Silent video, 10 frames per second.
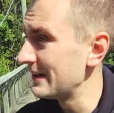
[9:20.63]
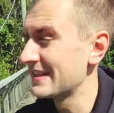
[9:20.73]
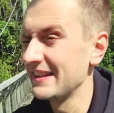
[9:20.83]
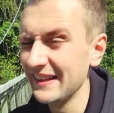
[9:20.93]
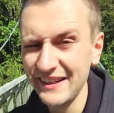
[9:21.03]

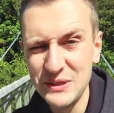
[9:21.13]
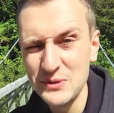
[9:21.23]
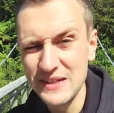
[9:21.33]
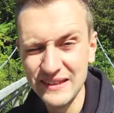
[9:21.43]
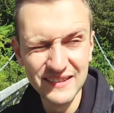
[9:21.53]
recently in
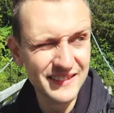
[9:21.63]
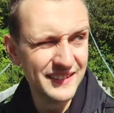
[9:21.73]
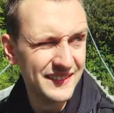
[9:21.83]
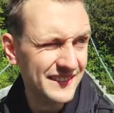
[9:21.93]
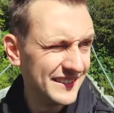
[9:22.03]
New Zealand.
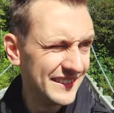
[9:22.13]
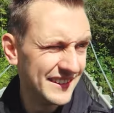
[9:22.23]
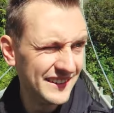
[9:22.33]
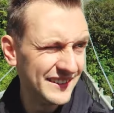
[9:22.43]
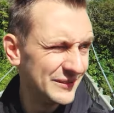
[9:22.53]

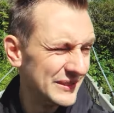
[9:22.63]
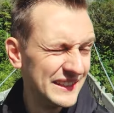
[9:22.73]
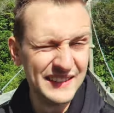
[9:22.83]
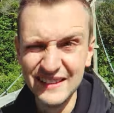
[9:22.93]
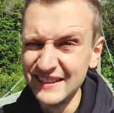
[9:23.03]
Um,
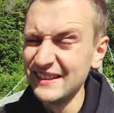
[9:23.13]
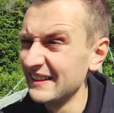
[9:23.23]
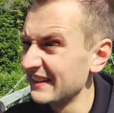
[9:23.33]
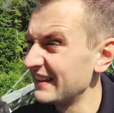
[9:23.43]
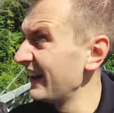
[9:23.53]

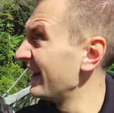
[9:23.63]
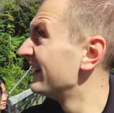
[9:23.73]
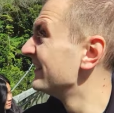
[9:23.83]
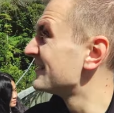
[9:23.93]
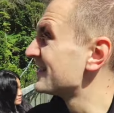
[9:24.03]
yeah,
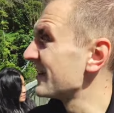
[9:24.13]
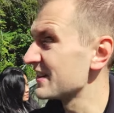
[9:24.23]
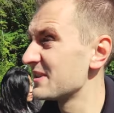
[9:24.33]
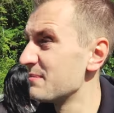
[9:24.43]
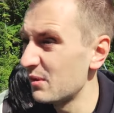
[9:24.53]
it's
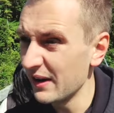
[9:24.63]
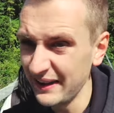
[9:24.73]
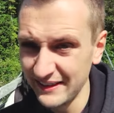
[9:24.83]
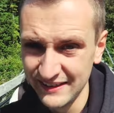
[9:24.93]
nice and bright.